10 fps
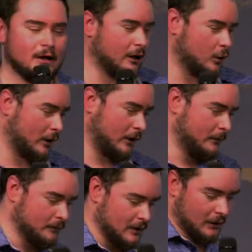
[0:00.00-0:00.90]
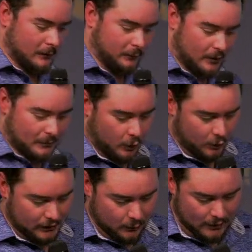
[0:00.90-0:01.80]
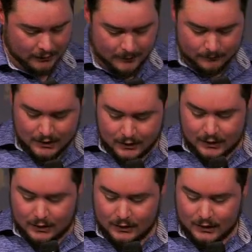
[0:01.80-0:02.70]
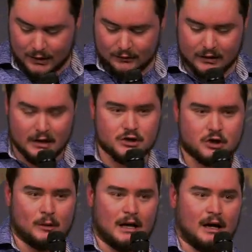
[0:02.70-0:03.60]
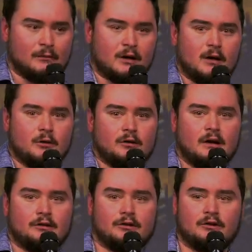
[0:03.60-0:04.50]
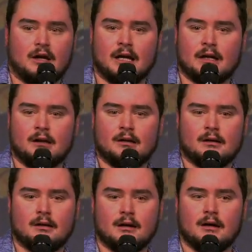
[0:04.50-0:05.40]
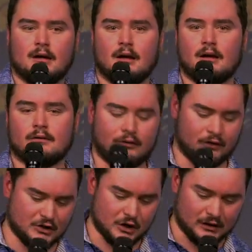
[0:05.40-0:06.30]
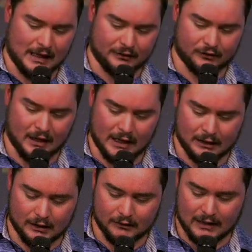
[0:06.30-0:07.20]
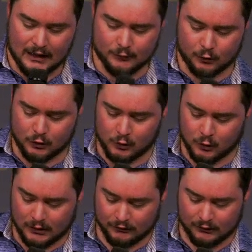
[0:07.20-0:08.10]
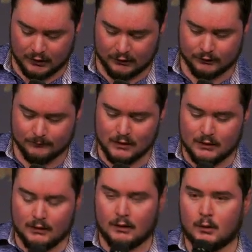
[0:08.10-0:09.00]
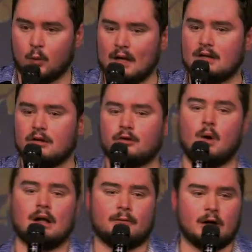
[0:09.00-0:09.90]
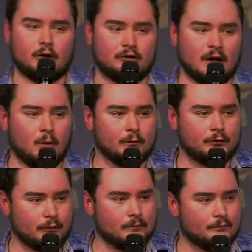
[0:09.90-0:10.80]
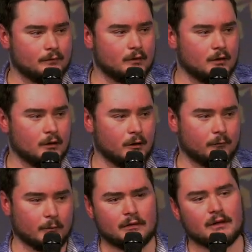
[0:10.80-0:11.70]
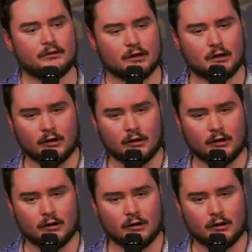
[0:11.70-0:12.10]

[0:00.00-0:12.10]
an anointing from the Holy One. And the issue, and I've covered this in the session last night and in the afternoon, is we disqualify ourselves from the things that God